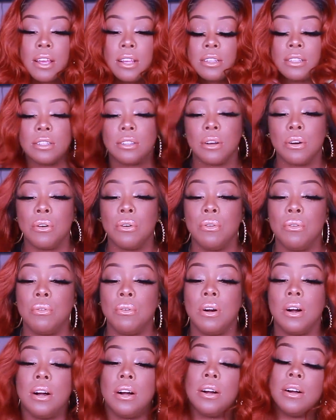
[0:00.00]
so
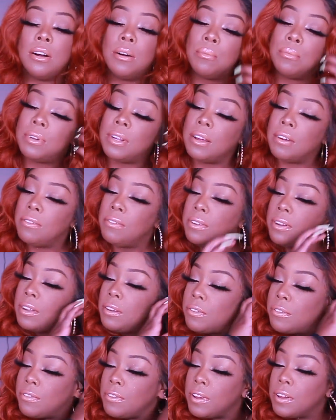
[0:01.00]
um,
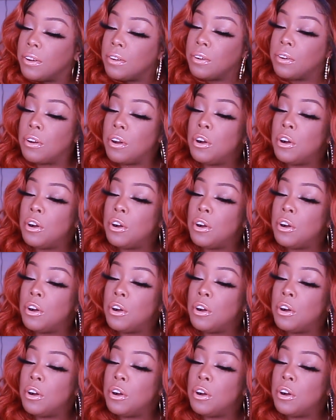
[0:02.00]
definitely finger